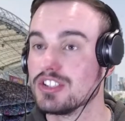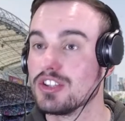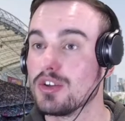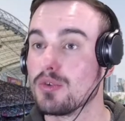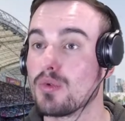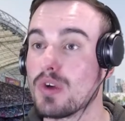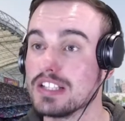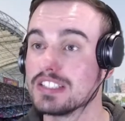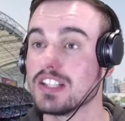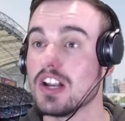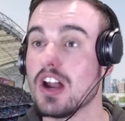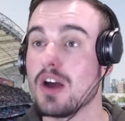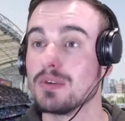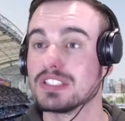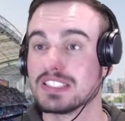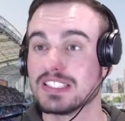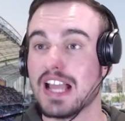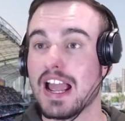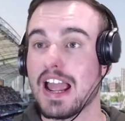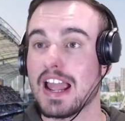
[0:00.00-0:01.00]
The reason I was
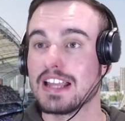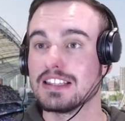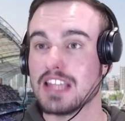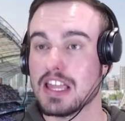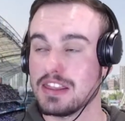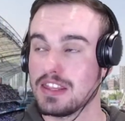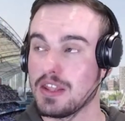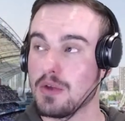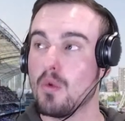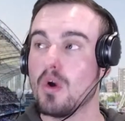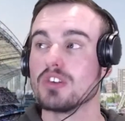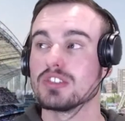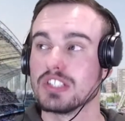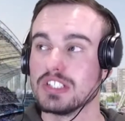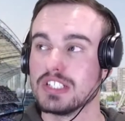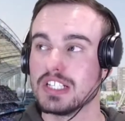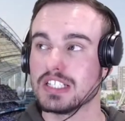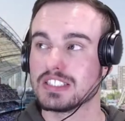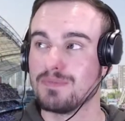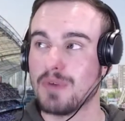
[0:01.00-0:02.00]
saying that there was a
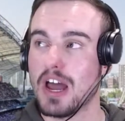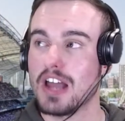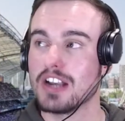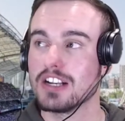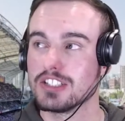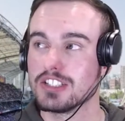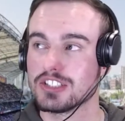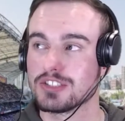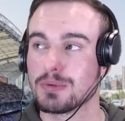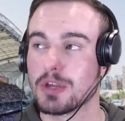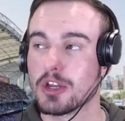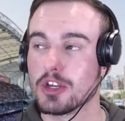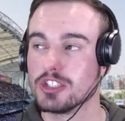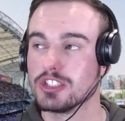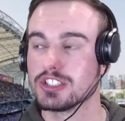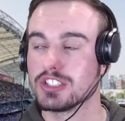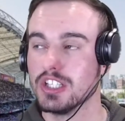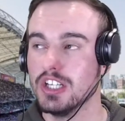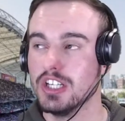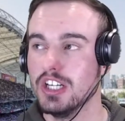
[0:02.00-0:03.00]
disadvantage is
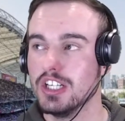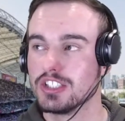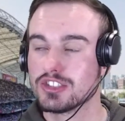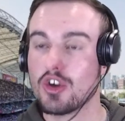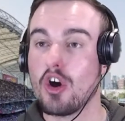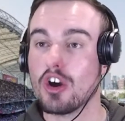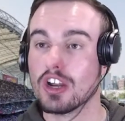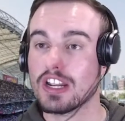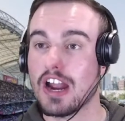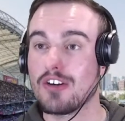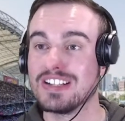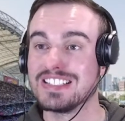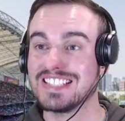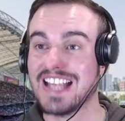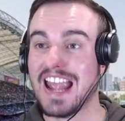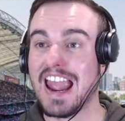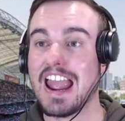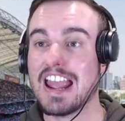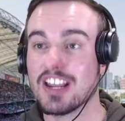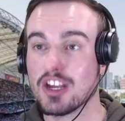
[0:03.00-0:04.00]
because Scott Curry's
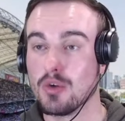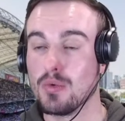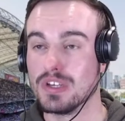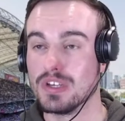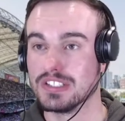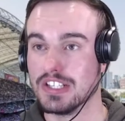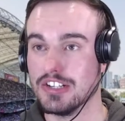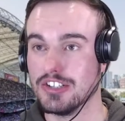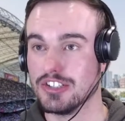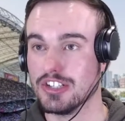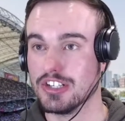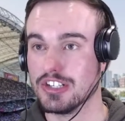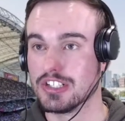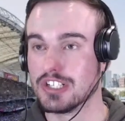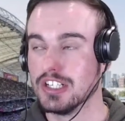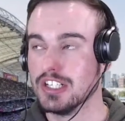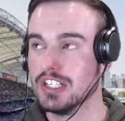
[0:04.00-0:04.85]
ankle was injured.